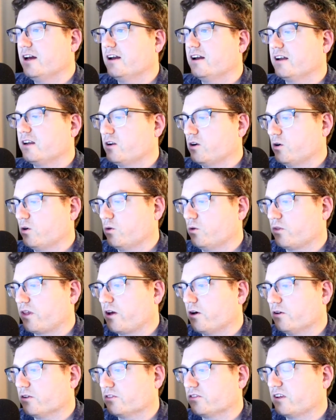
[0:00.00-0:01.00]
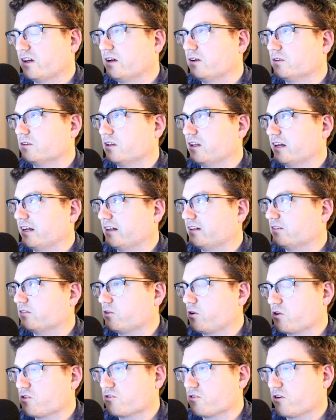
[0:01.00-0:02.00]
You know, they all sound like
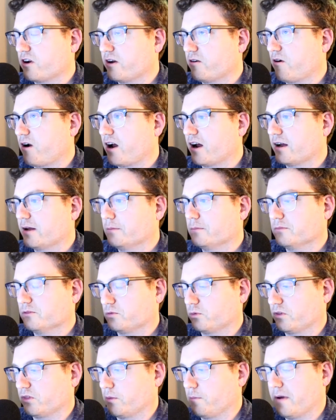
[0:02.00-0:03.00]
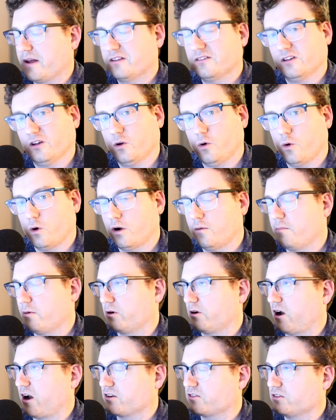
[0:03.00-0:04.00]
nursery rhymes with the basic chord
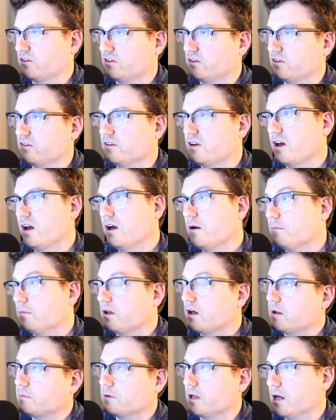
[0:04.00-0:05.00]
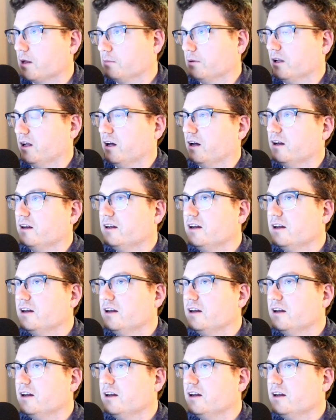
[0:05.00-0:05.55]
progressions, blah, blah, blah.